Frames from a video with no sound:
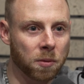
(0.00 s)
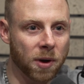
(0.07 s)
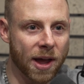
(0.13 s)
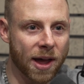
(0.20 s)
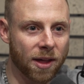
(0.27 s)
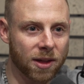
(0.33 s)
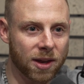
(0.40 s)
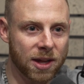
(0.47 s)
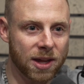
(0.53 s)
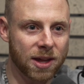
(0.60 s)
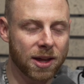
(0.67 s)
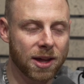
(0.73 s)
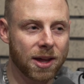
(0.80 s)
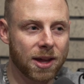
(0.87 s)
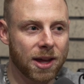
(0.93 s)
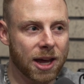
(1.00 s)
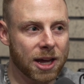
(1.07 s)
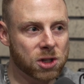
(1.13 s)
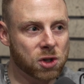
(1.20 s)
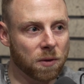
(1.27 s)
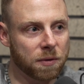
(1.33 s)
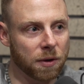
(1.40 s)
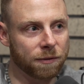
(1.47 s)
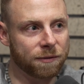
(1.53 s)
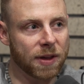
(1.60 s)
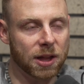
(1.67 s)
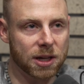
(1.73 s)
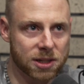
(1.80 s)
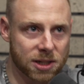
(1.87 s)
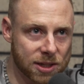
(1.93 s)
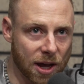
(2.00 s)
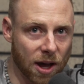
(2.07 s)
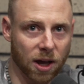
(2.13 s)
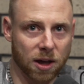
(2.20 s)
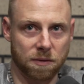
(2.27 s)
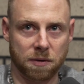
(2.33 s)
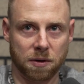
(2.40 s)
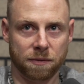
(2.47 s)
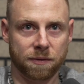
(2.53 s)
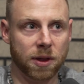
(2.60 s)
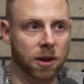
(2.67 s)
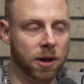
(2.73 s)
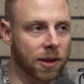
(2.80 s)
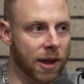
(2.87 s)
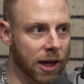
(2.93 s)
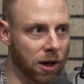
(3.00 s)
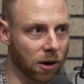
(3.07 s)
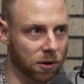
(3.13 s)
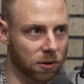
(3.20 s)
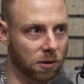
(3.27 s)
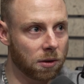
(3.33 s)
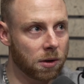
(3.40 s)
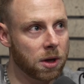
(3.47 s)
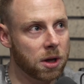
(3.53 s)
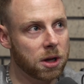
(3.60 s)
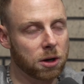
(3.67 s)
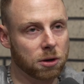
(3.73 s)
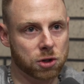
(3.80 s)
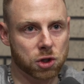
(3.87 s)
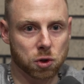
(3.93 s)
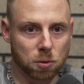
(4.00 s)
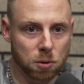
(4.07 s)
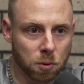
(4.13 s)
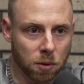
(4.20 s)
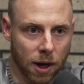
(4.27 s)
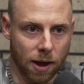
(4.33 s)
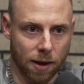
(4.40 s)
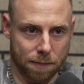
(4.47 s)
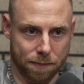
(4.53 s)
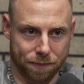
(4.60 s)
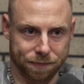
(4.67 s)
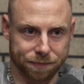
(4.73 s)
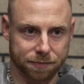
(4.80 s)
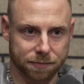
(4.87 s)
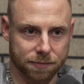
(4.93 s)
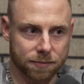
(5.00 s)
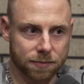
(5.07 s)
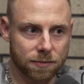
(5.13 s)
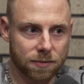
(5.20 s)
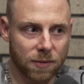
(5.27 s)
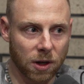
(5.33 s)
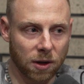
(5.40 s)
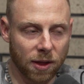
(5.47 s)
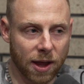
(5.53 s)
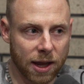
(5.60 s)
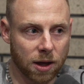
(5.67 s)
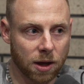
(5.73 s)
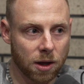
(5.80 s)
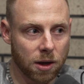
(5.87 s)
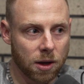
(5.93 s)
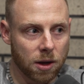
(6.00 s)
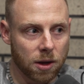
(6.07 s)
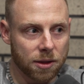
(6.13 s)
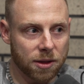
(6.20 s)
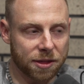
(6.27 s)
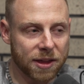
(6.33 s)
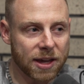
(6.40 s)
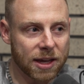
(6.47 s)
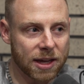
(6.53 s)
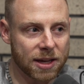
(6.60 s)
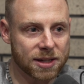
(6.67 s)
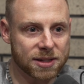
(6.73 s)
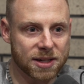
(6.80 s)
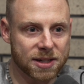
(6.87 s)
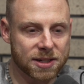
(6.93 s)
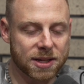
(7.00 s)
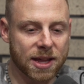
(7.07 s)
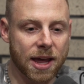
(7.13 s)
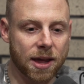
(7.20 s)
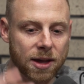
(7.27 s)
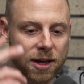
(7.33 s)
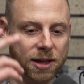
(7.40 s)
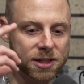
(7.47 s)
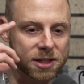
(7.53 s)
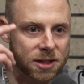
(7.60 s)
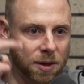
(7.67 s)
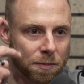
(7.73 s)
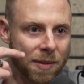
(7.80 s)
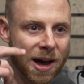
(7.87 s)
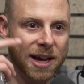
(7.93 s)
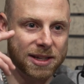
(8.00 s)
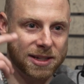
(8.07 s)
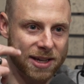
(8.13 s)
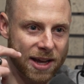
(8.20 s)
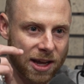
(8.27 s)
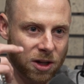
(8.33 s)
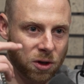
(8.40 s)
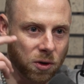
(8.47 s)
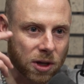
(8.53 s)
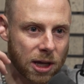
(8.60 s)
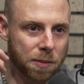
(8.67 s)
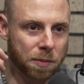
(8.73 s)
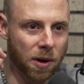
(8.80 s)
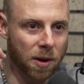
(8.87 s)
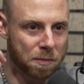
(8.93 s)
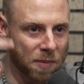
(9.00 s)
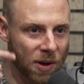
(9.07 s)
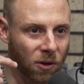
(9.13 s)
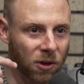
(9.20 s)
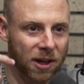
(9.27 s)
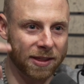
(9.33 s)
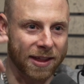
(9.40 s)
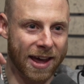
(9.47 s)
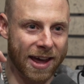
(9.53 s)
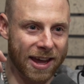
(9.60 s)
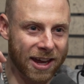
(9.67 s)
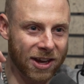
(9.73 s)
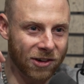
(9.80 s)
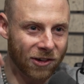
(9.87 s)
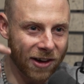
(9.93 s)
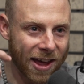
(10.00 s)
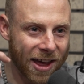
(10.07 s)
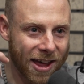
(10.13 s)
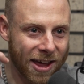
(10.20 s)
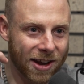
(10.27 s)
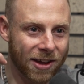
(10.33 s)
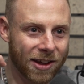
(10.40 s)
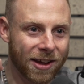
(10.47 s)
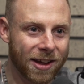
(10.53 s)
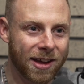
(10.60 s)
reality. And so if you're feeling stuck, if you're feeling like you're screwing up, like the thing is that it's the mindset. You keep on building that in your head.